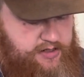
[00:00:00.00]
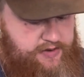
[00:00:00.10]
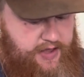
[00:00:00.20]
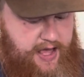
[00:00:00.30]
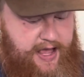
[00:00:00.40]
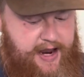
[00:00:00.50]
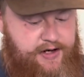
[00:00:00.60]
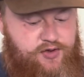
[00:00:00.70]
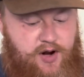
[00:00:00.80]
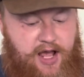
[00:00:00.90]
The The high
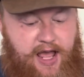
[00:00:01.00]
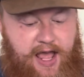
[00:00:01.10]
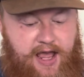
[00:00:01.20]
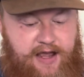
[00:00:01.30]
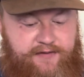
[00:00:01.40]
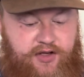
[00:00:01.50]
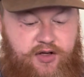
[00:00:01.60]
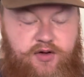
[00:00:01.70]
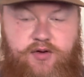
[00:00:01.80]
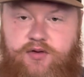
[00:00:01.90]
and dry I've
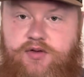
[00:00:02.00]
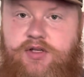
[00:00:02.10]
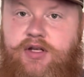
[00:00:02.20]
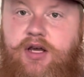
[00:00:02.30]
used